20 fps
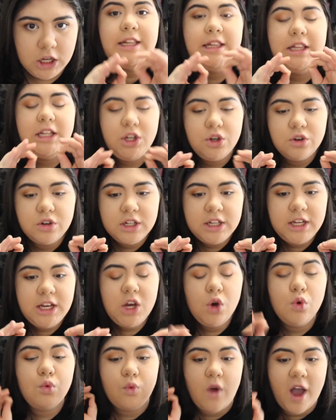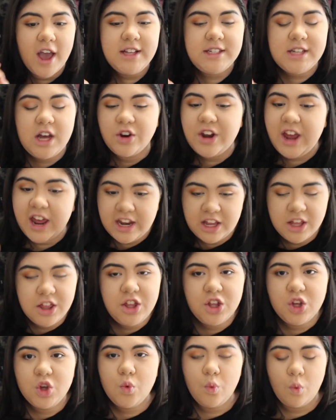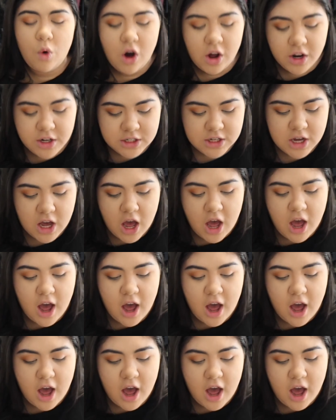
Literally write down anything you want.